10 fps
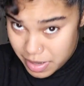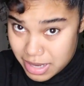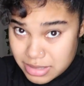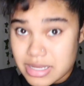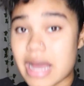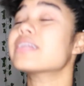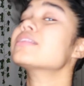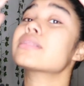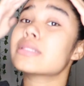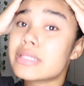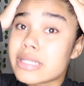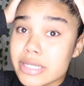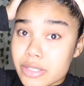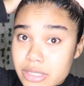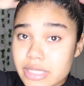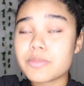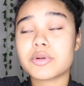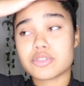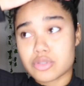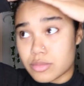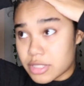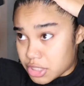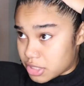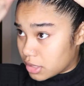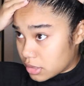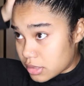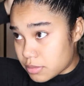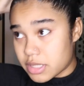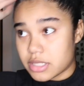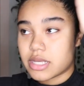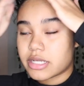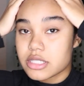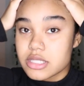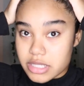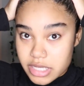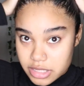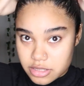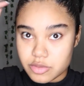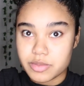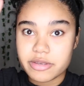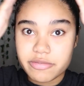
backs, I literally put so much gel in because I just need it to be